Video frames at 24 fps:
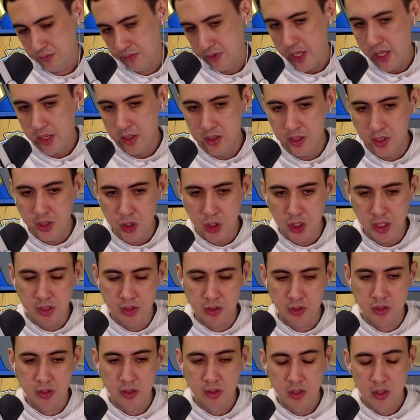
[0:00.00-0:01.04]
That energy
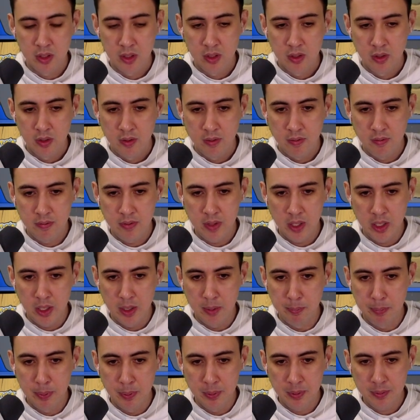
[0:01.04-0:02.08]
is very
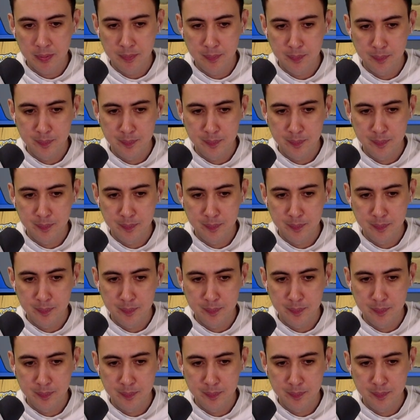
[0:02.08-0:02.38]
important.